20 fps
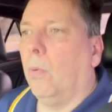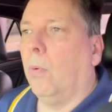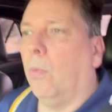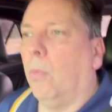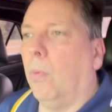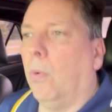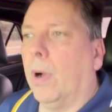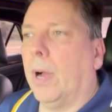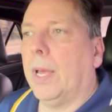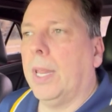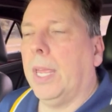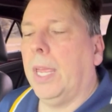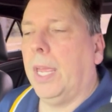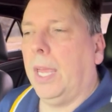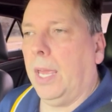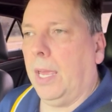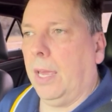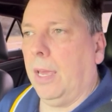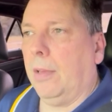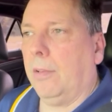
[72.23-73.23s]
What
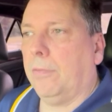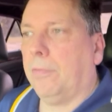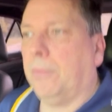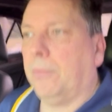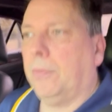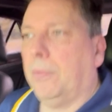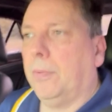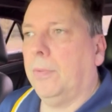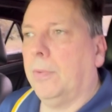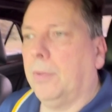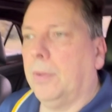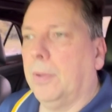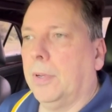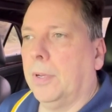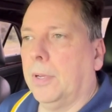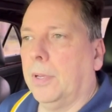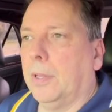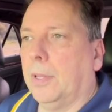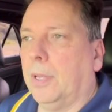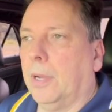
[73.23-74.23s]
if
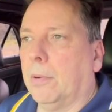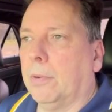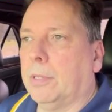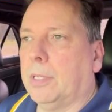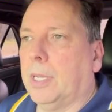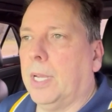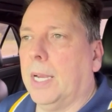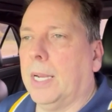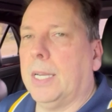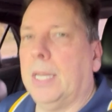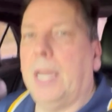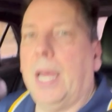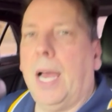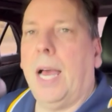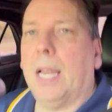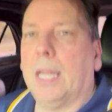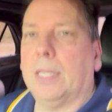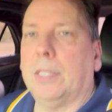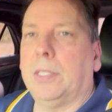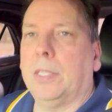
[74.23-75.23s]
there was
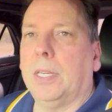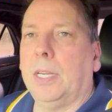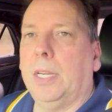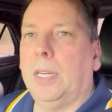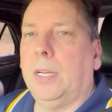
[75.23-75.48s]
technology